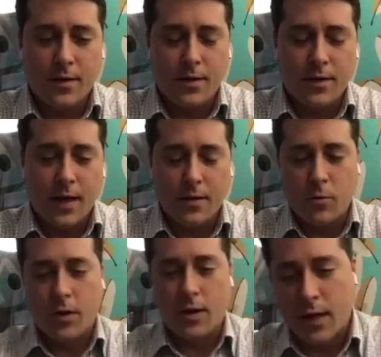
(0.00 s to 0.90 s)

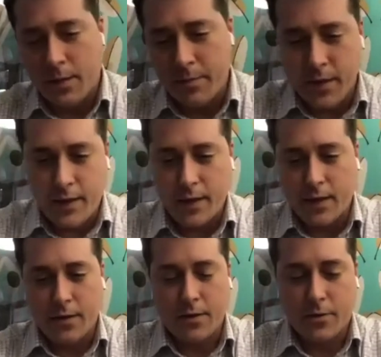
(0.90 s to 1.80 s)
Yeah, well, I'm
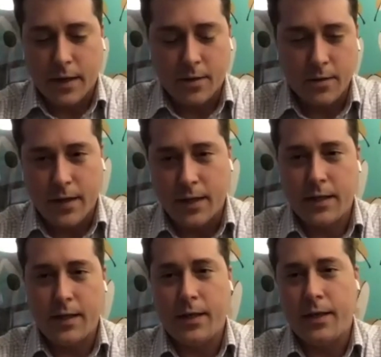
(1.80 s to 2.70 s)
the Director of
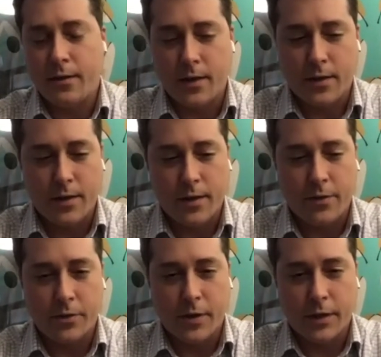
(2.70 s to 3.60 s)
IT here at
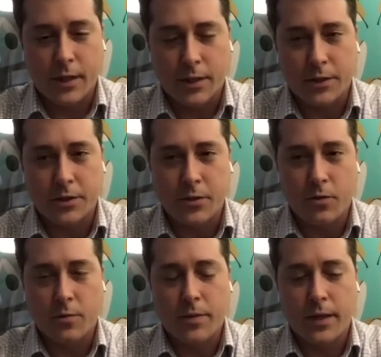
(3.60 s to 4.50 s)
U.S. Transactions
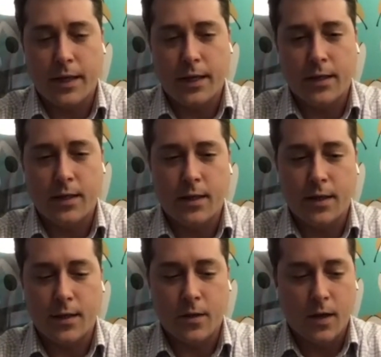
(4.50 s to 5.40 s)
Corp., and
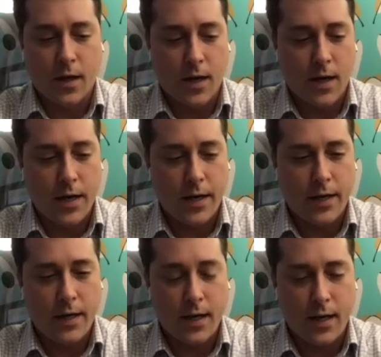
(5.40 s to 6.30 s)

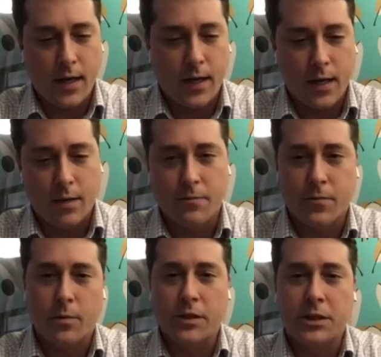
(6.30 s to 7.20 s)
I come
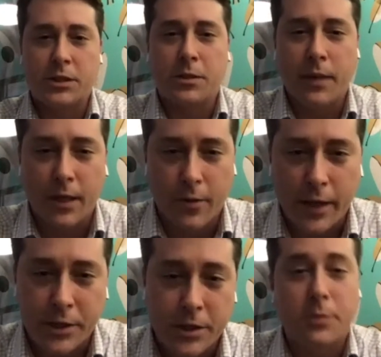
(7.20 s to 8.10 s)
from a system
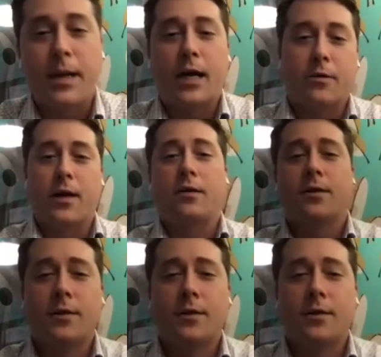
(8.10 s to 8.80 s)
integrations background.